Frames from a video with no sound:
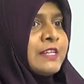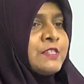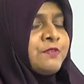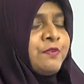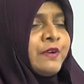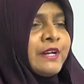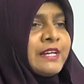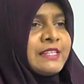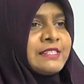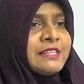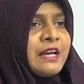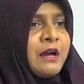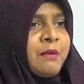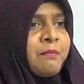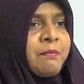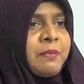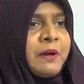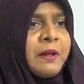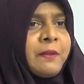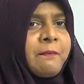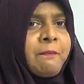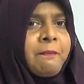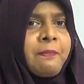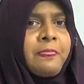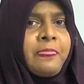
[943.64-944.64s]
for
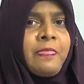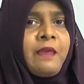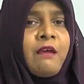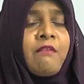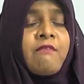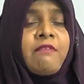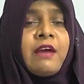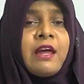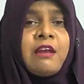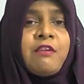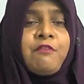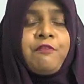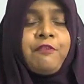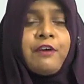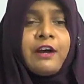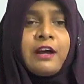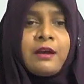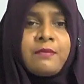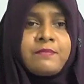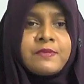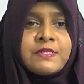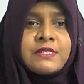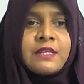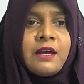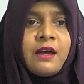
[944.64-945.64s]
example, when
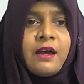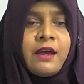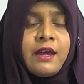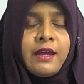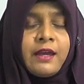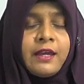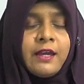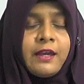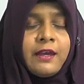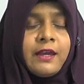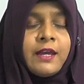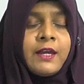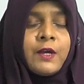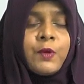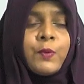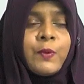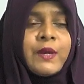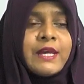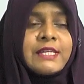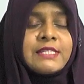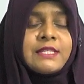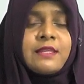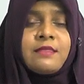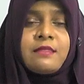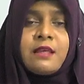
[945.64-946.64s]
firms are
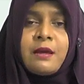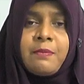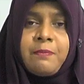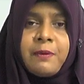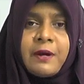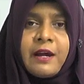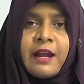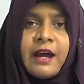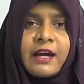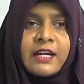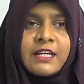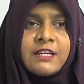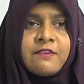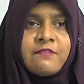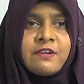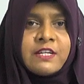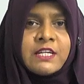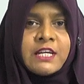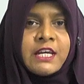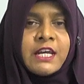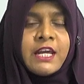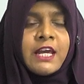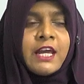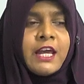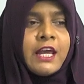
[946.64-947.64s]
increasing their
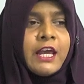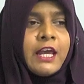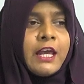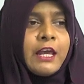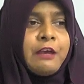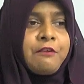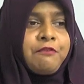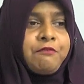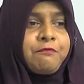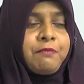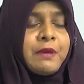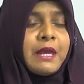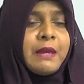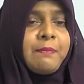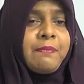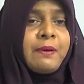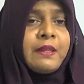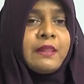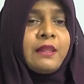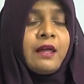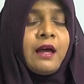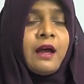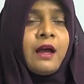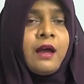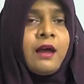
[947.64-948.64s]
productivity, if
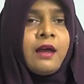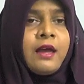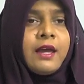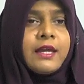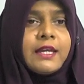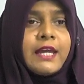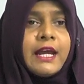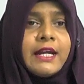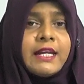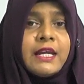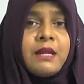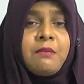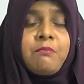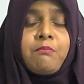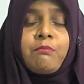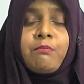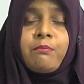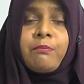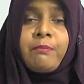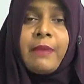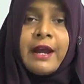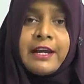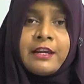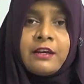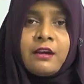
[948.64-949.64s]
people are getting
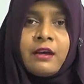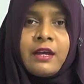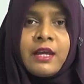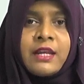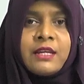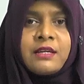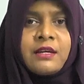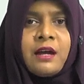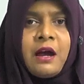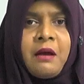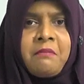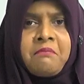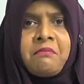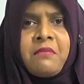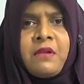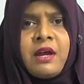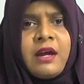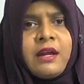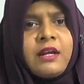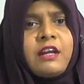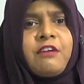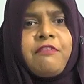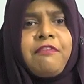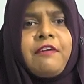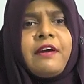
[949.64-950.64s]
better income,
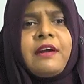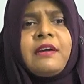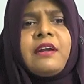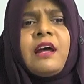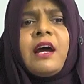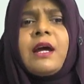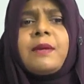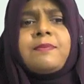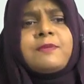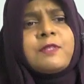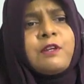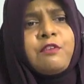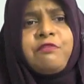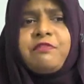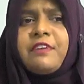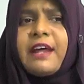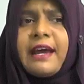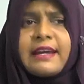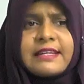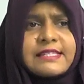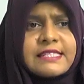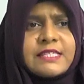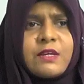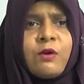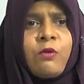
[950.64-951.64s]
different types of
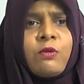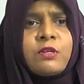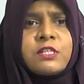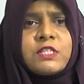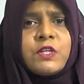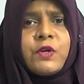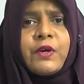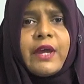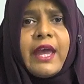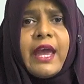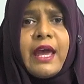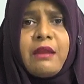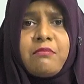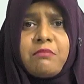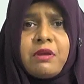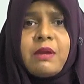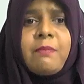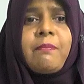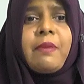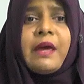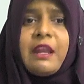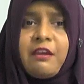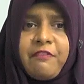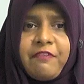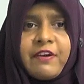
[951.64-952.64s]
tax also can be
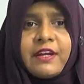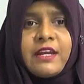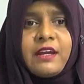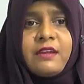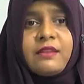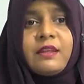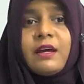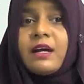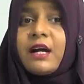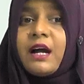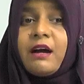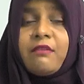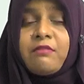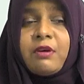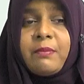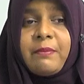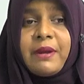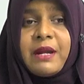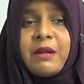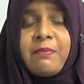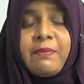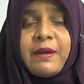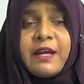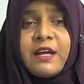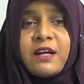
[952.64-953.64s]
benefiting the
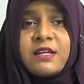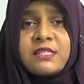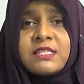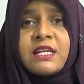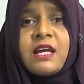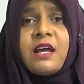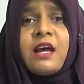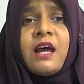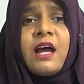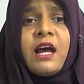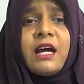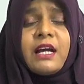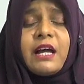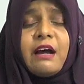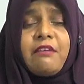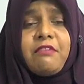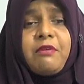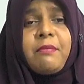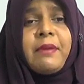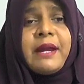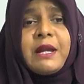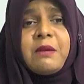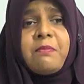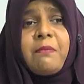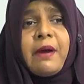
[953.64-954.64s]
government, because
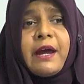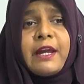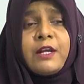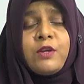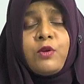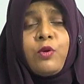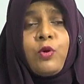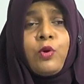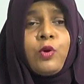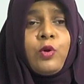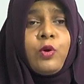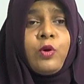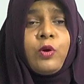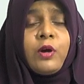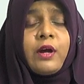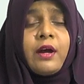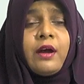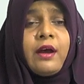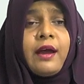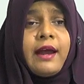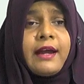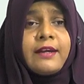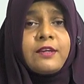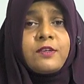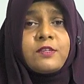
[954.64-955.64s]
government might no longer
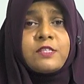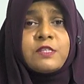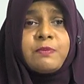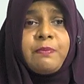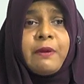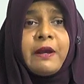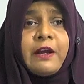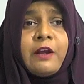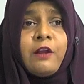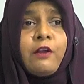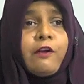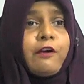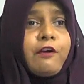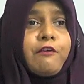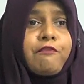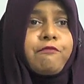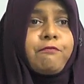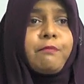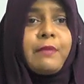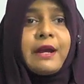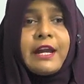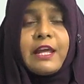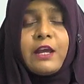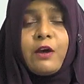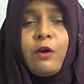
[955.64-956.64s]
have to spend a lot of
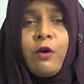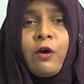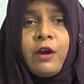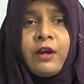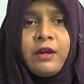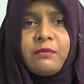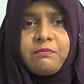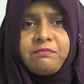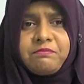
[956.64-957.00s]
money on